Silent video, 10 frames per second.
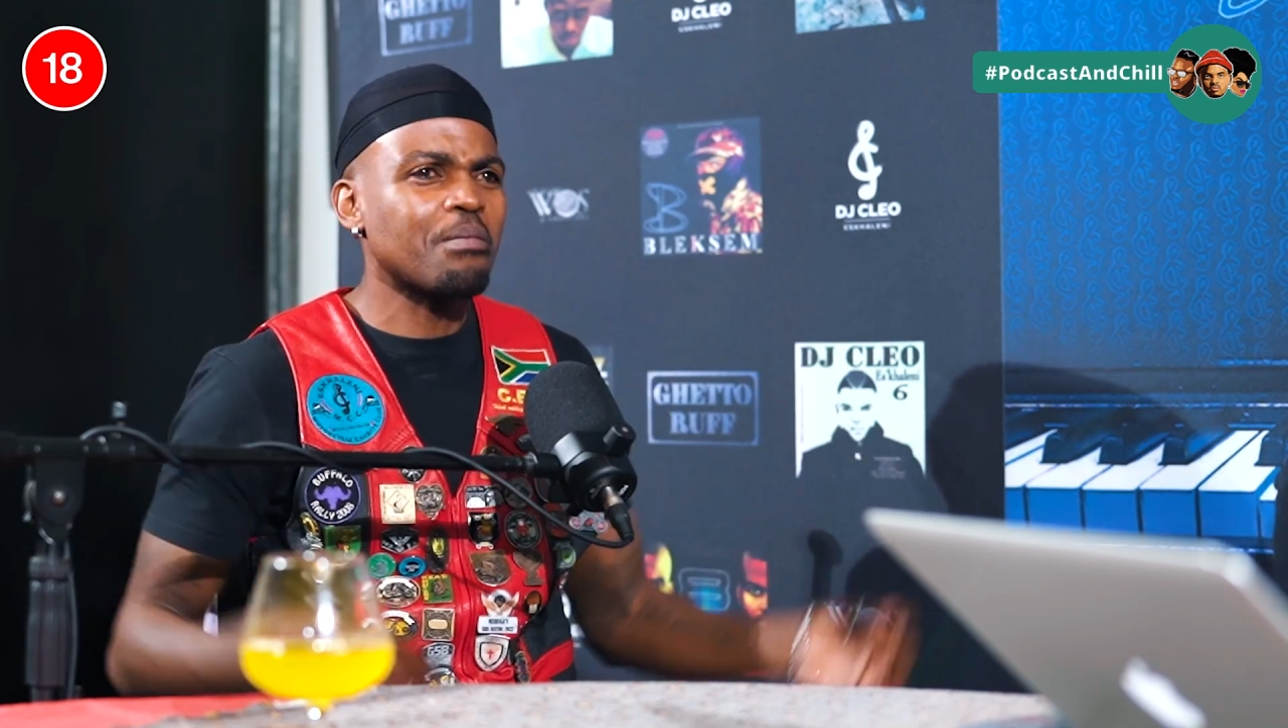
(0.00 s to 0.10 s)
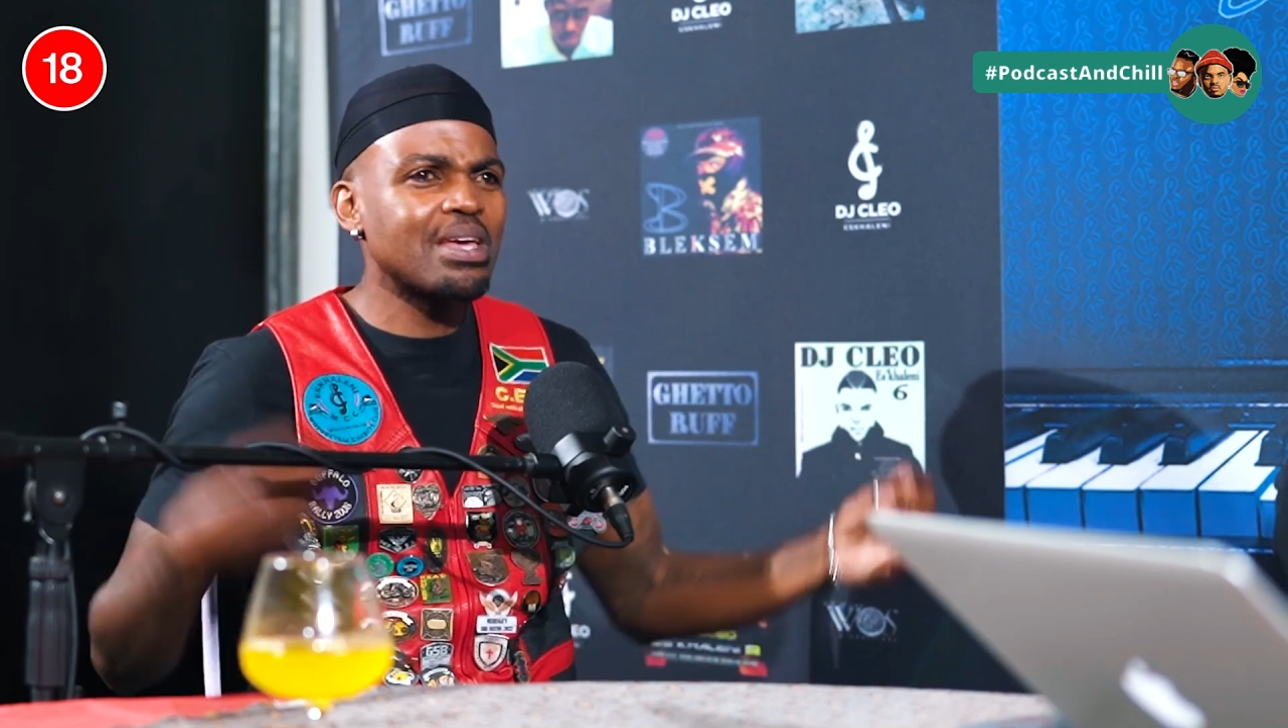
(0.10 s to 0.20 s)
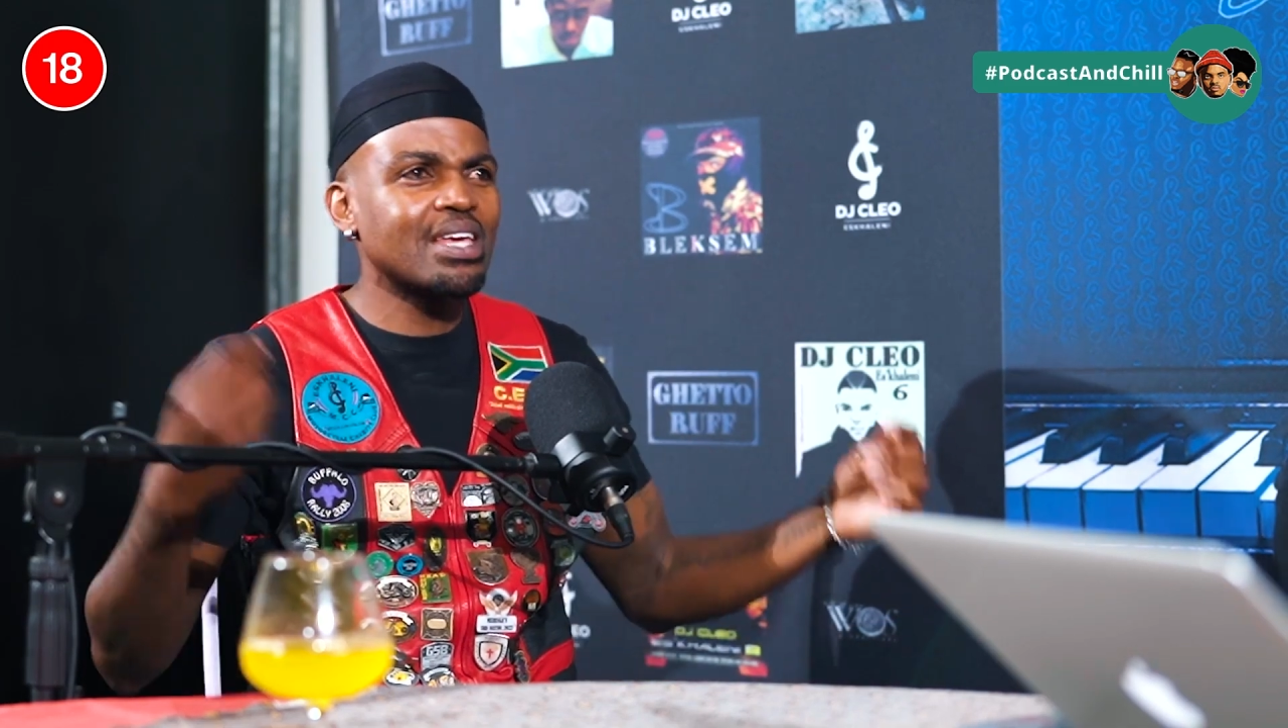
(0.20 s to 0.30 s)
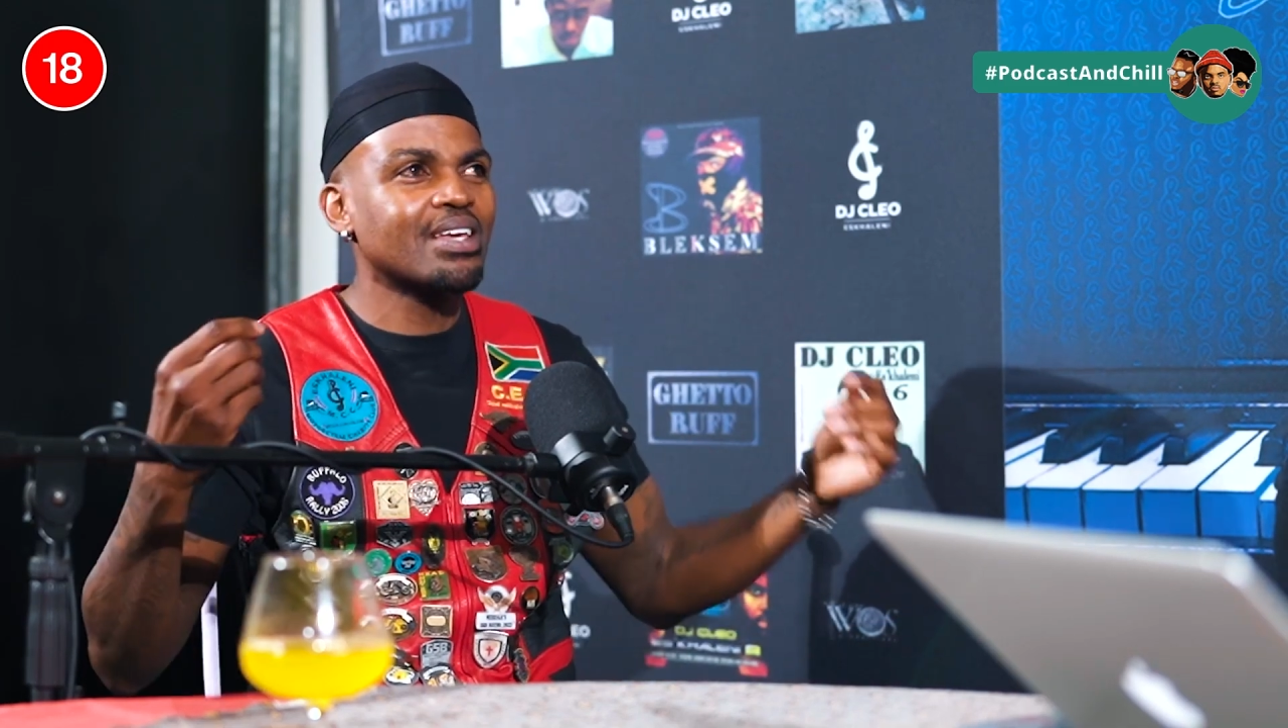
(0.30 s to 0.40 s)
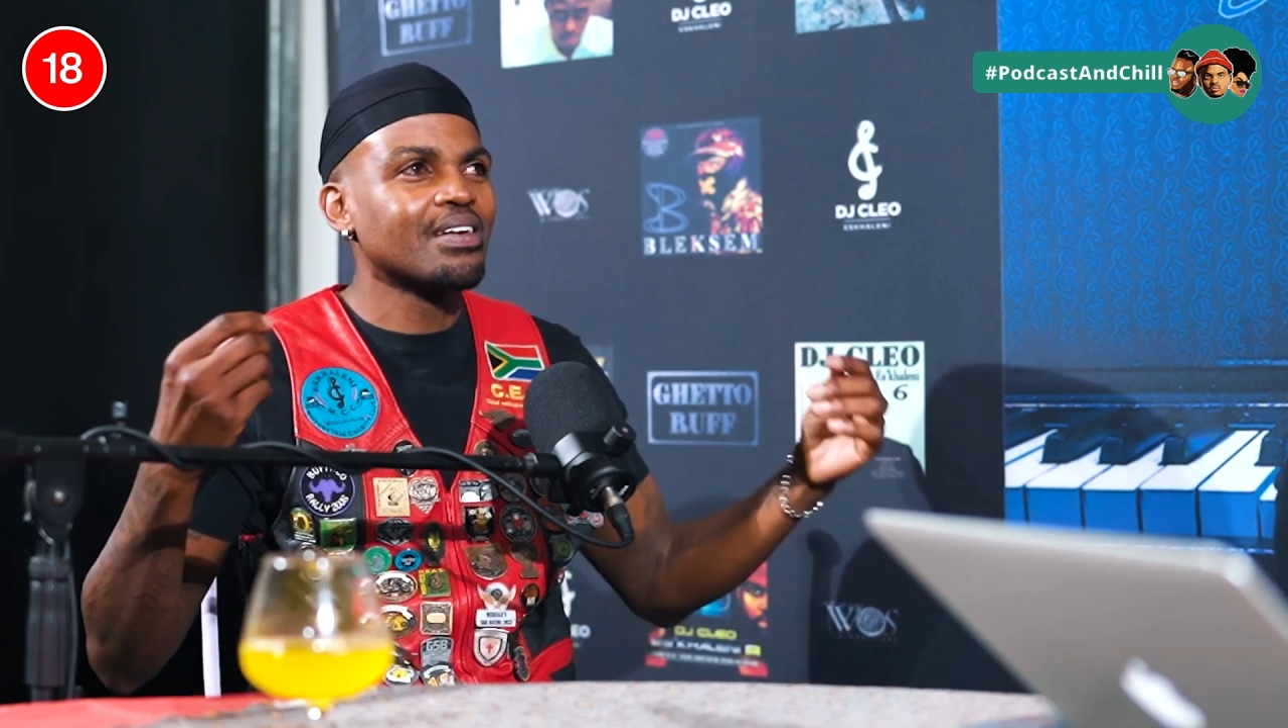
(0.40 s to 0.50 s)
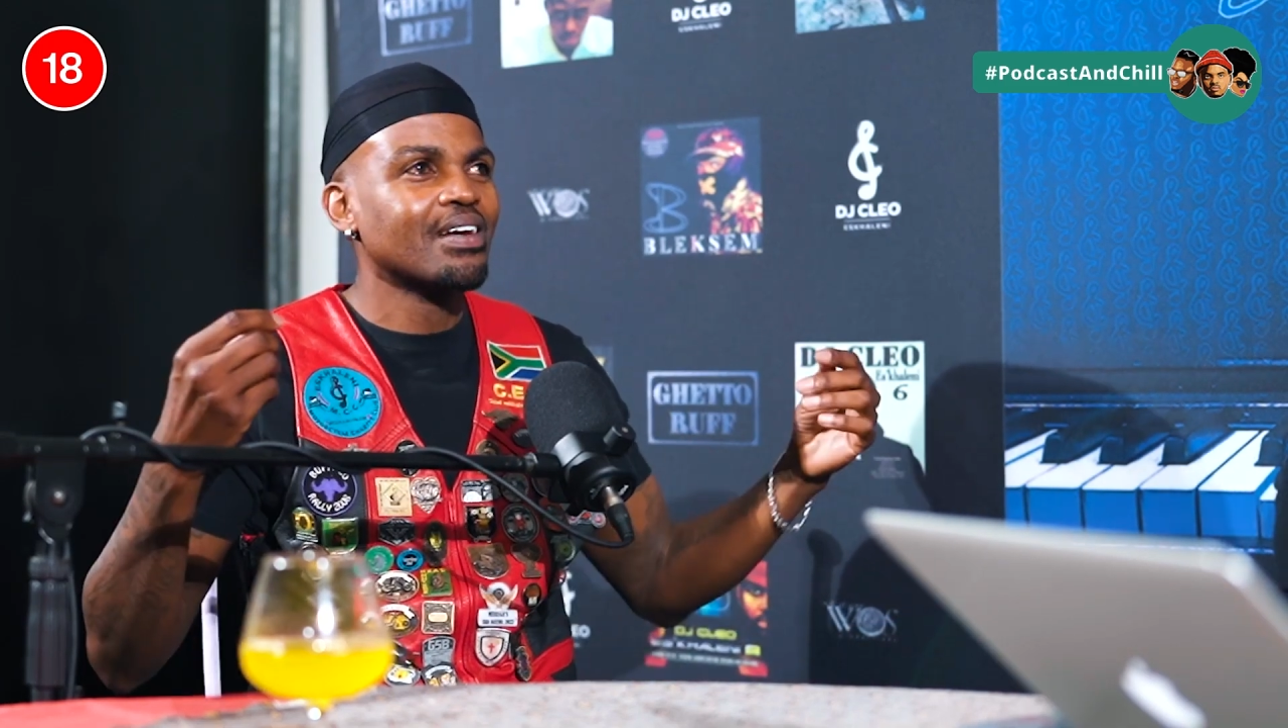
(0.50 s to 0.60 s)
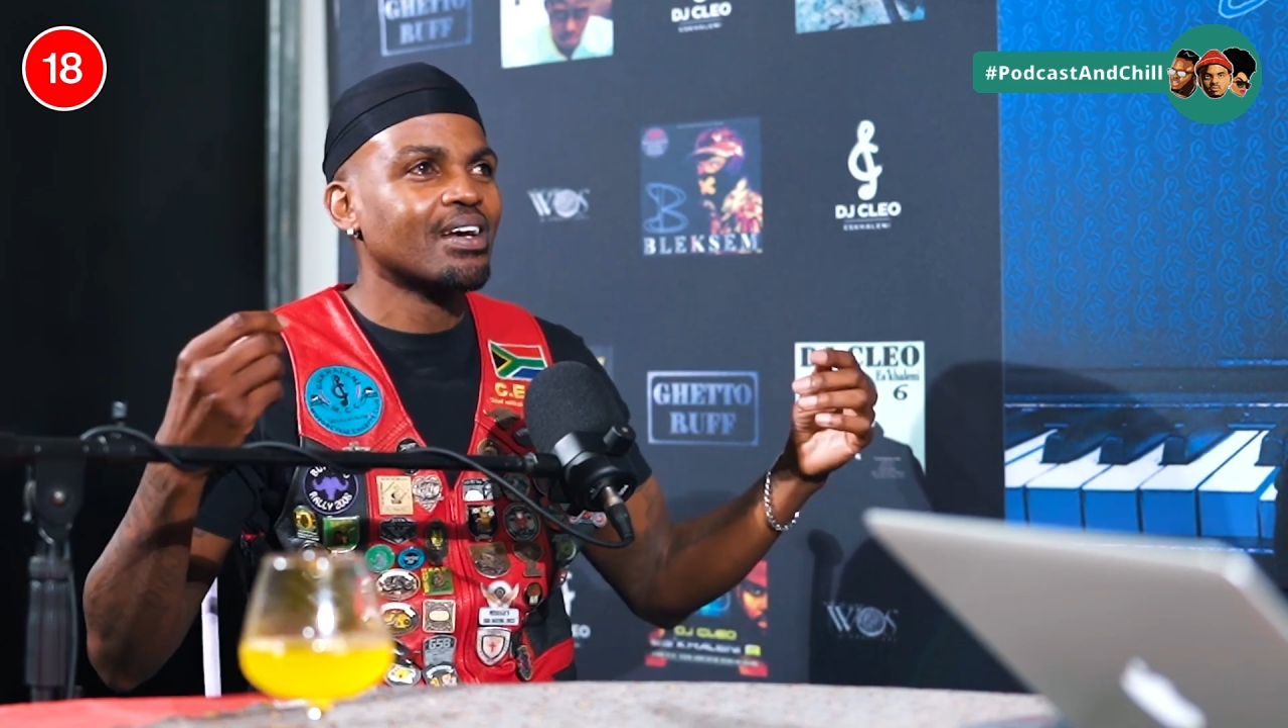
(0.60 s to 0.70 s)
me,